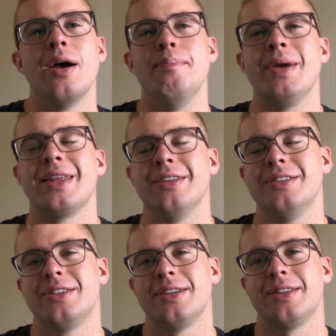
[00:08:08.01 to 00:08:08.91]

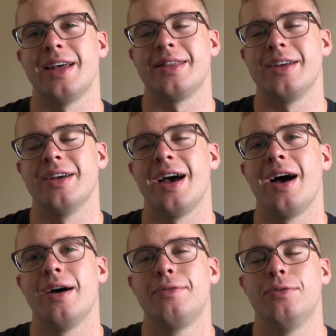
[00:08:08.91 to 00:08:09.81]
methods that there
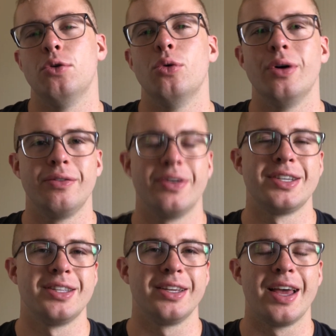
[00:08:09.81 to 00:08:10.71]
are for
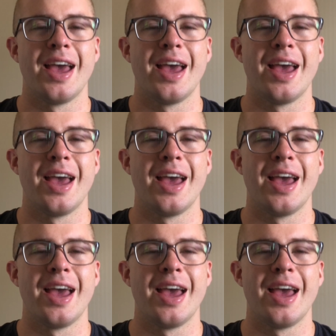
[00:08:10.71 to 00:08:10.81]
investing,